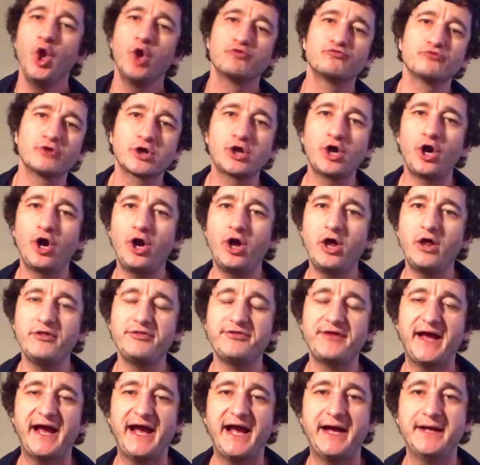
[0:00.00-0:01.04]
Recall
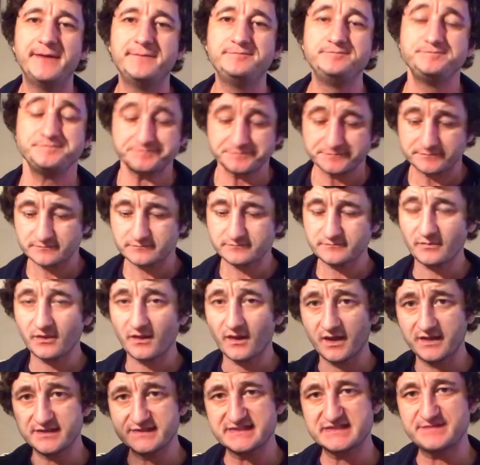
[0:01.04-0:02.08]
that
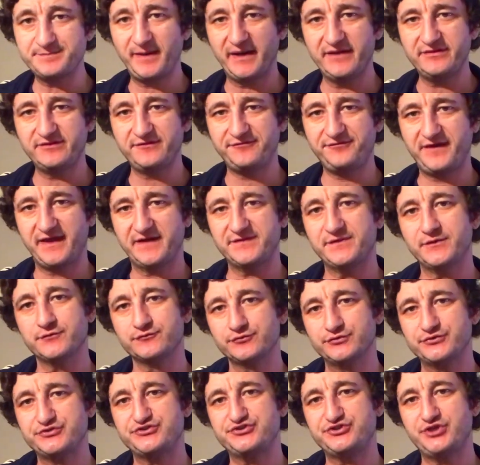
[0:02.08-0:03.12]
despite the fact that
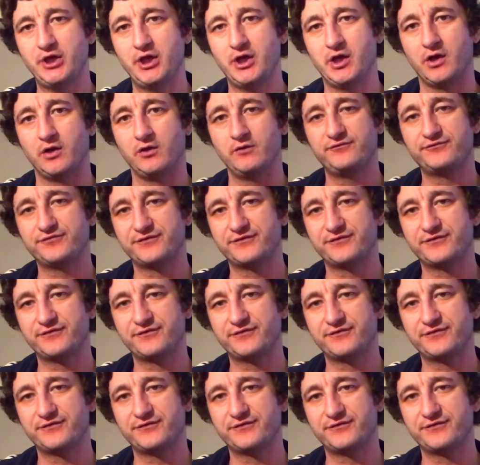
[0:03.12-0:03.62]
Rousseau,